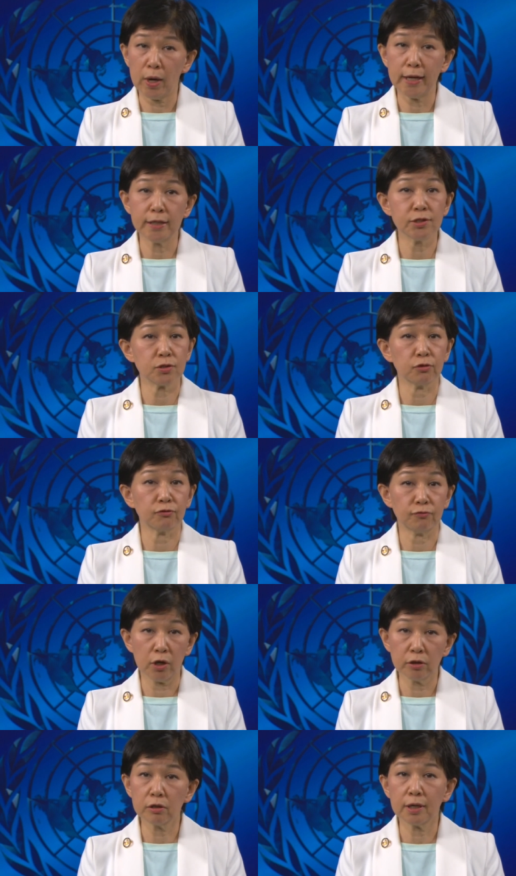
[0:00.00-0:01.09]
ways of
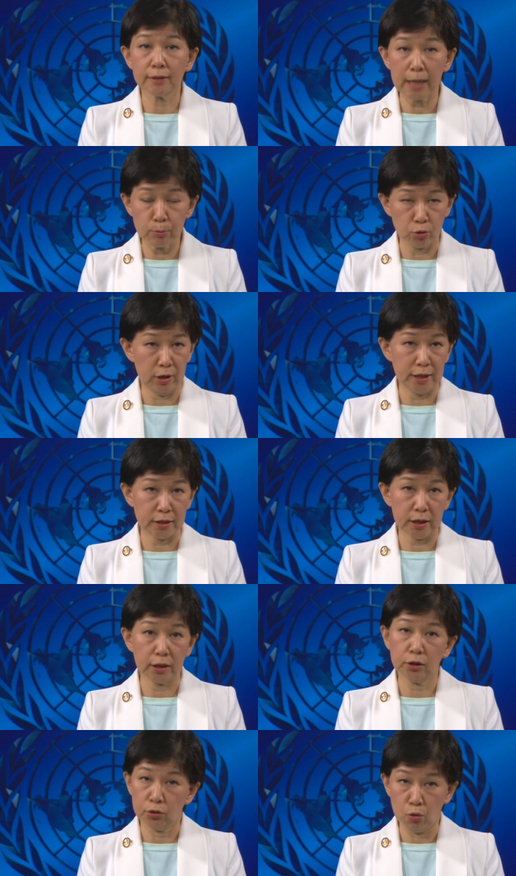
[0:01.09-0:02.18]
further
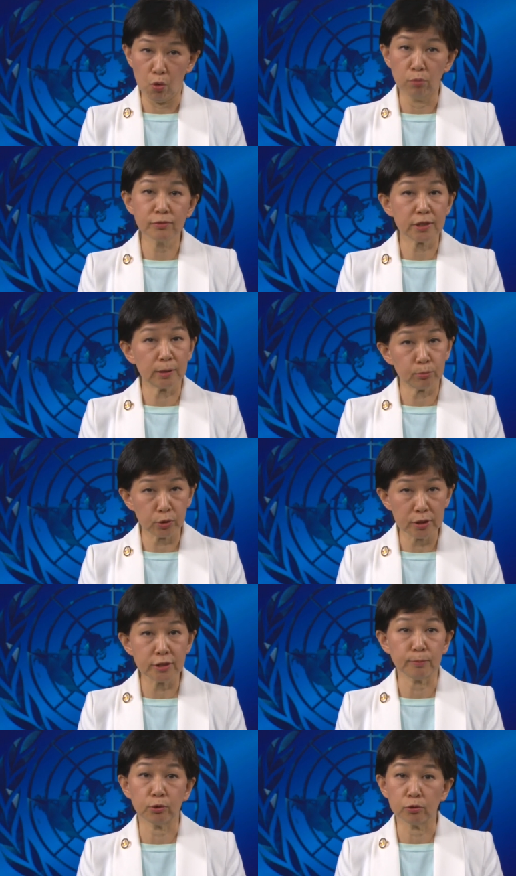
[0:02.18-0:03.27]
elaborating norms and
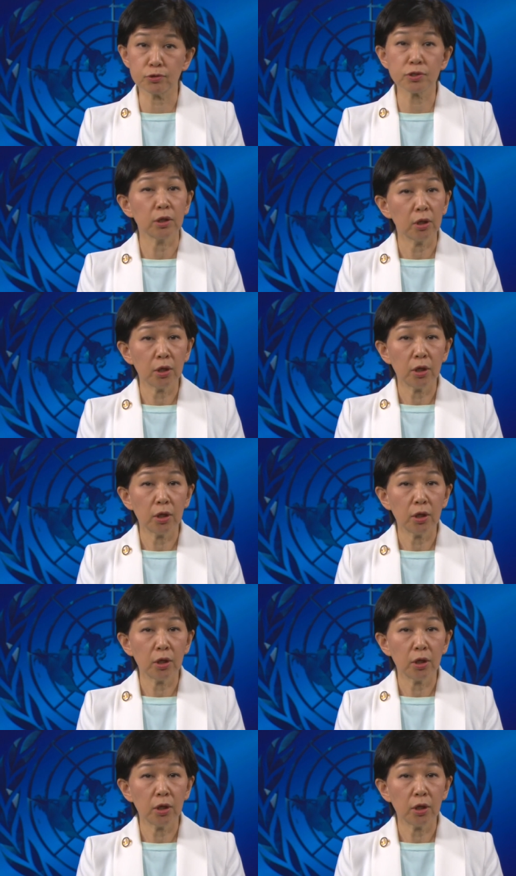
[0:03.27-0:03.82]
principles